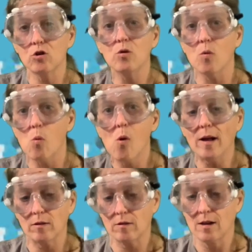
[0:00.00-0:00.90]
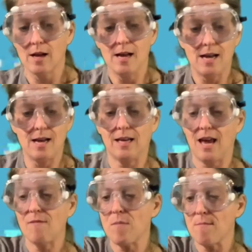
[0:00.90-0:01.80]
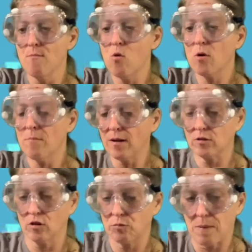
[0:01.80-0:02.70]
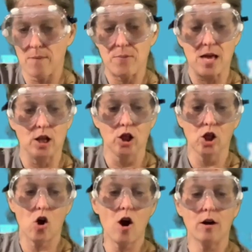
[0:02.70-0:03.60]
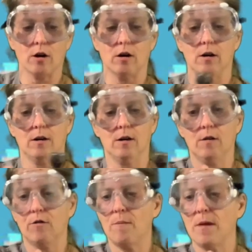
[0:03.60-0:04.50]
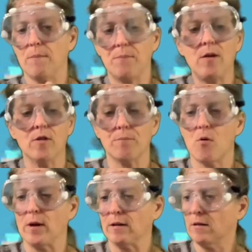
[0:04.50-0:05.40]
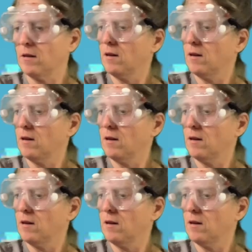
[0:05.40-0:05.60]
it once. It gave me more muscles by being longer from that pivot point.